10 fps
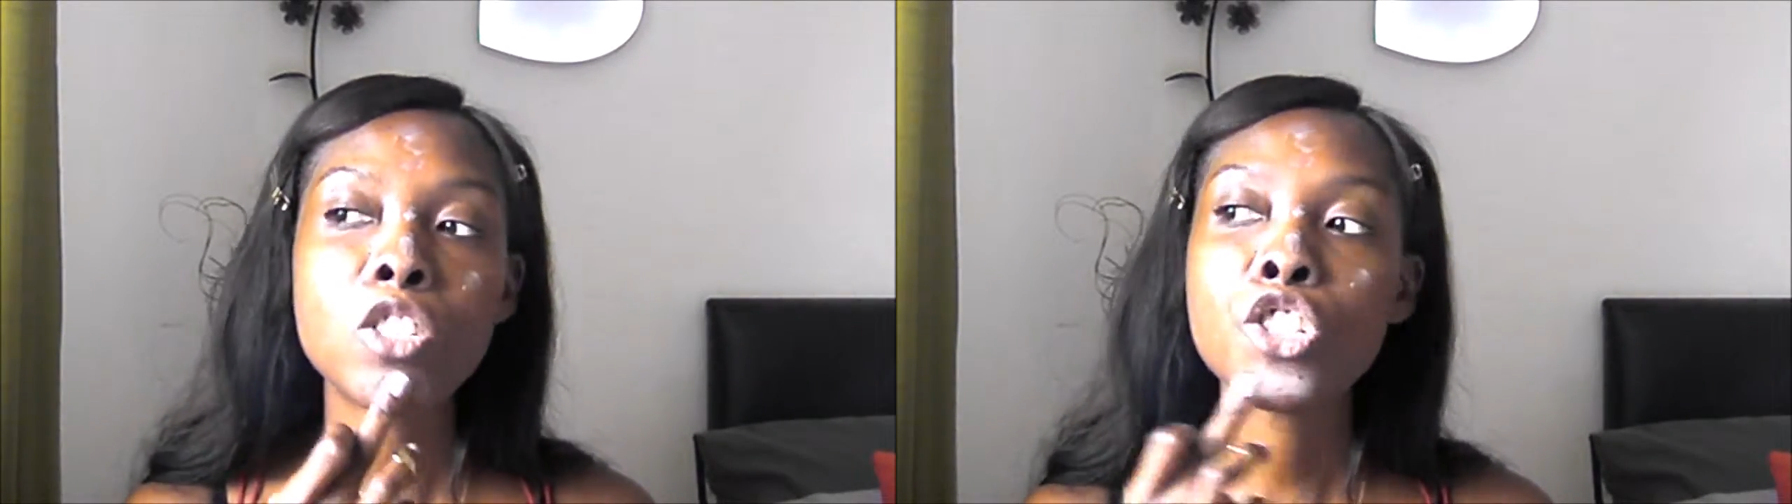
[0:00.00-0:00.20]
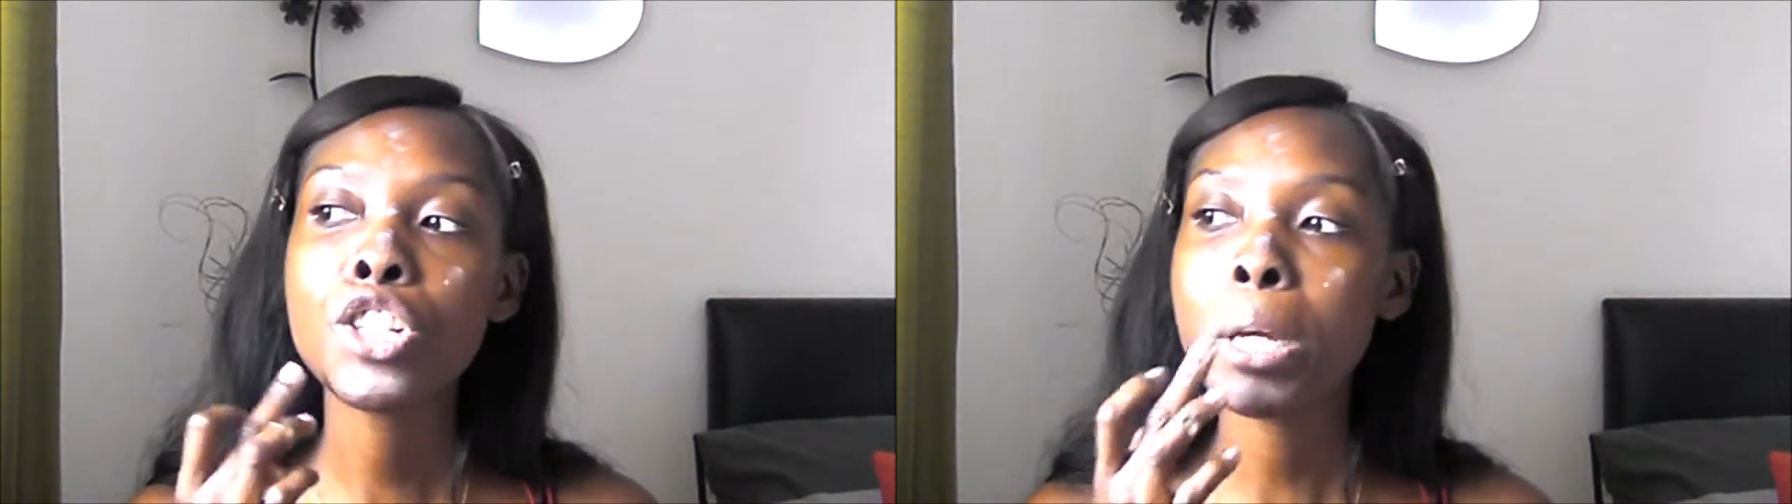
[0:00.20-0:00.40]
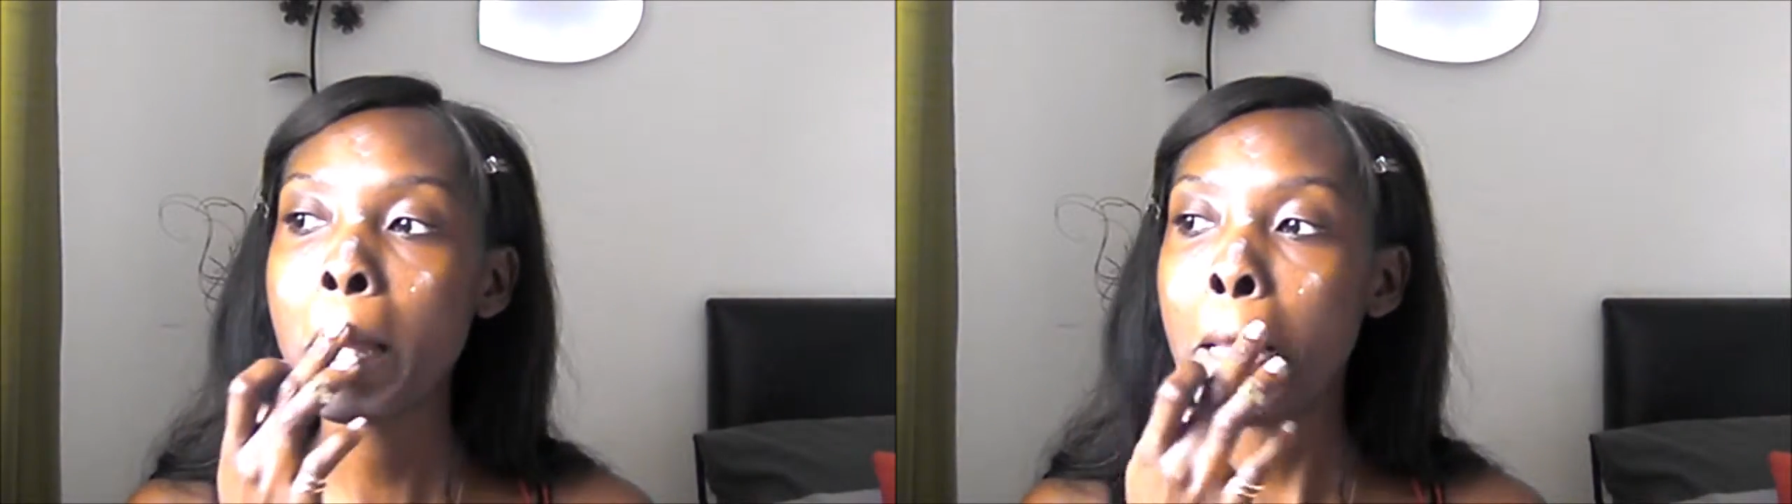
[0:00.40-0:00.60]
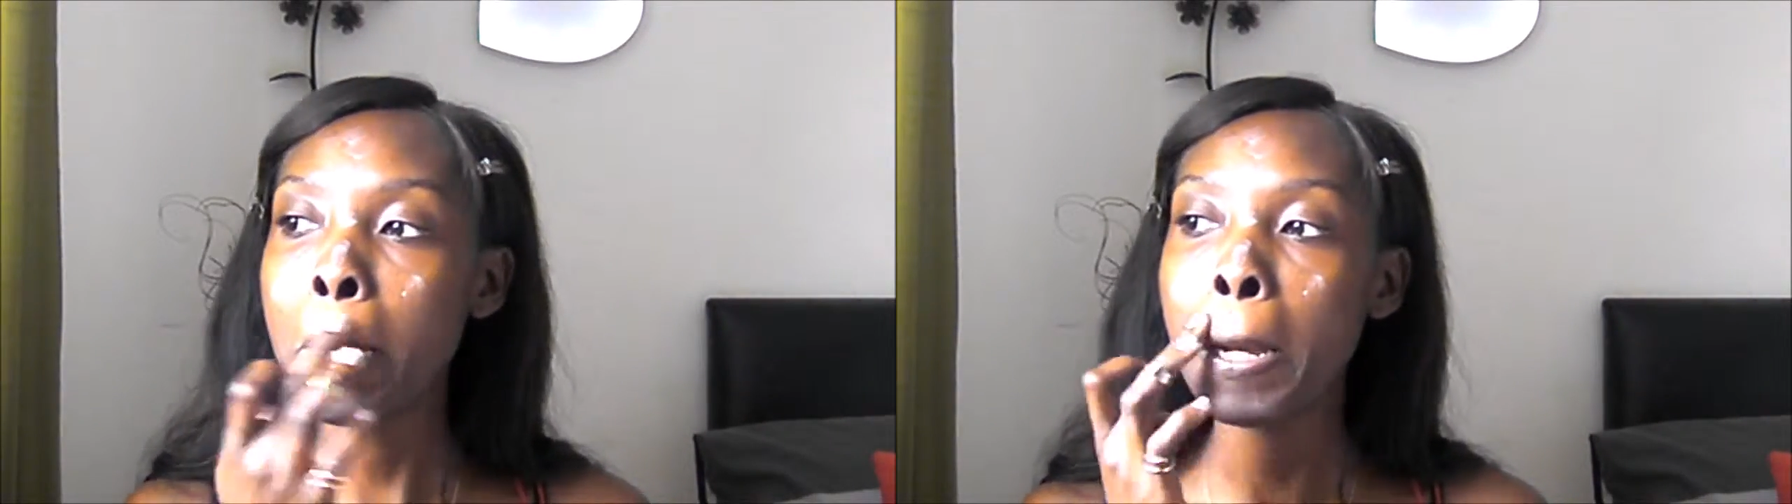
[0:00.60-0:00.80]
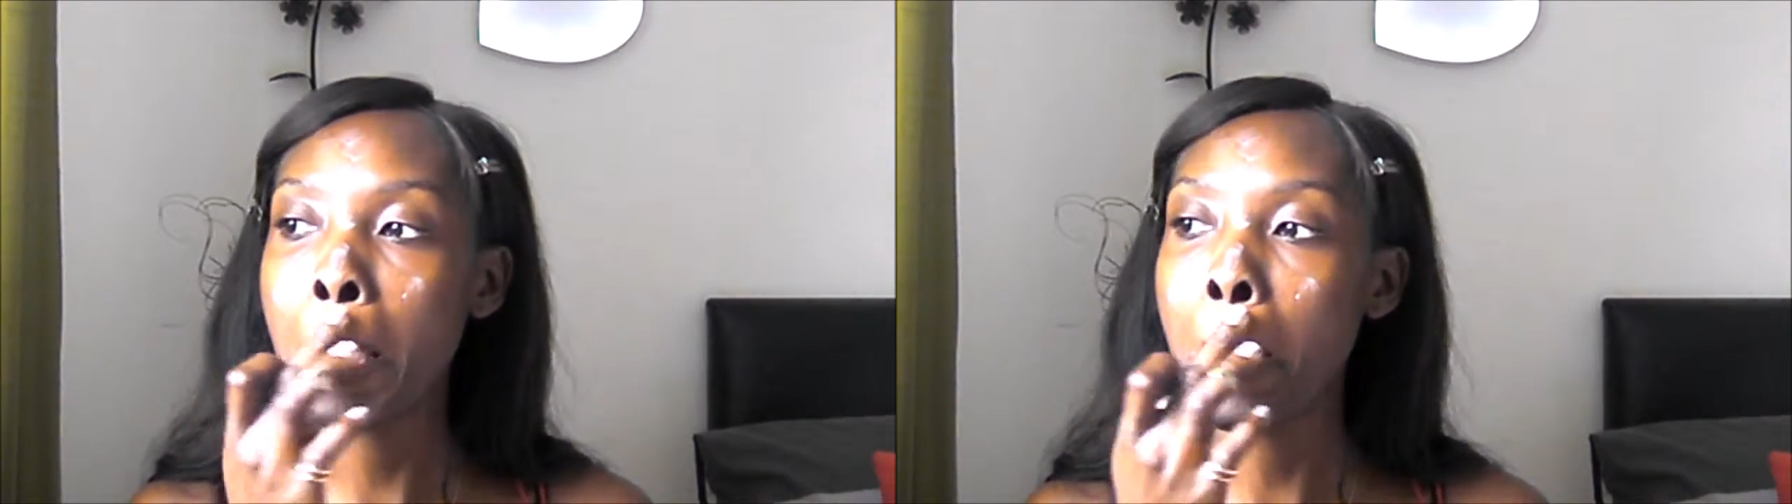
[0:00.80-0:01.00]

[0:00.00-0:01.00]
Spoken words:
chin,